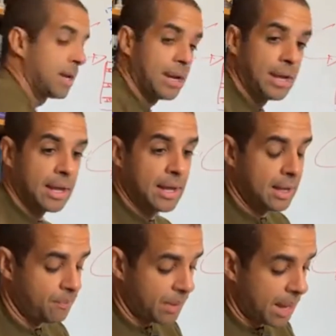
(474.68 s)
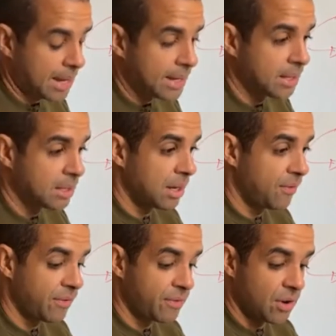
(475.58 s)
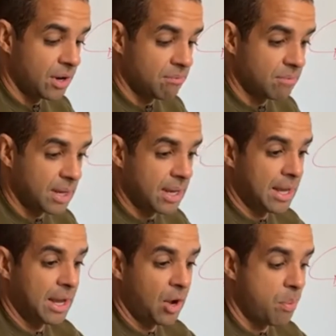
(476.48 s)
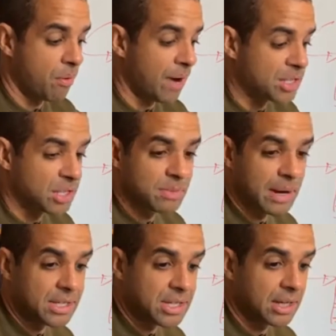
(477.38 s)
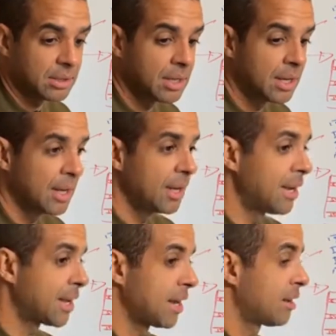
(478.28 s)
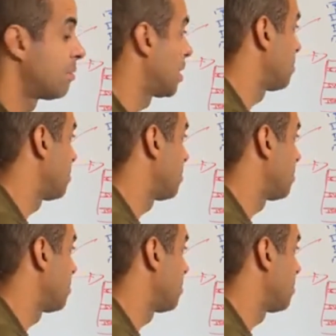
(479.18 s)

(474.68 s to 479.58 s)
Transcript: And if you've got operations manager, their colour might